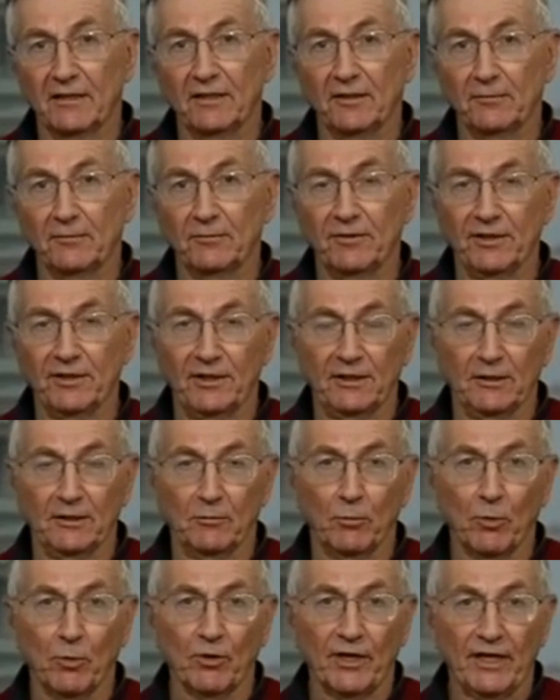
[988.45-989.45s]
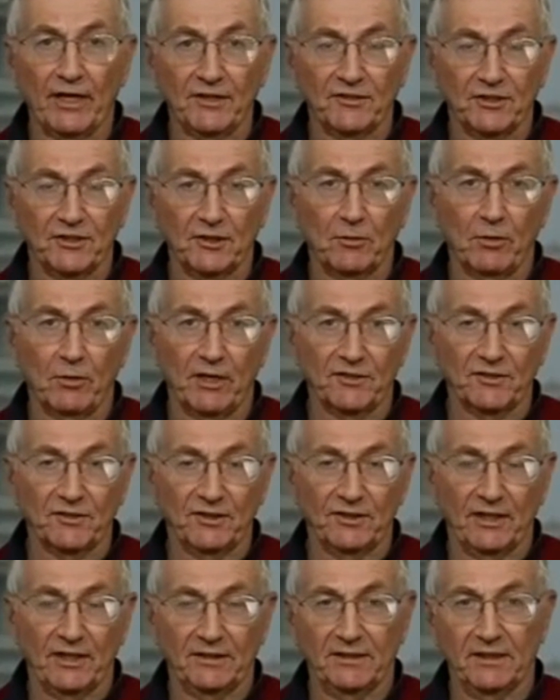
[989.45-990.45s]
the warheads in
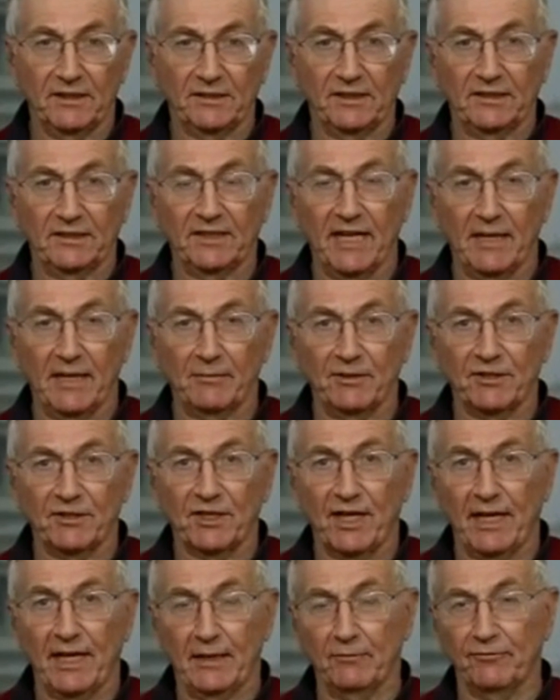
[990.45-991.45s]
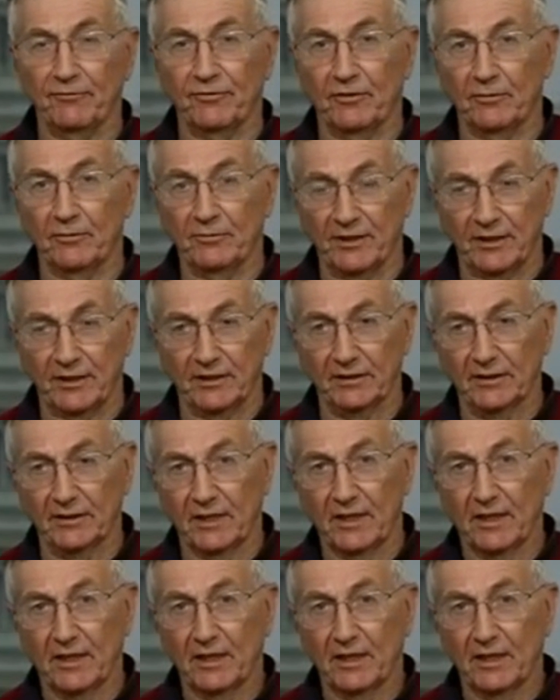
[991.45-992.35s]
question that did the damage came from a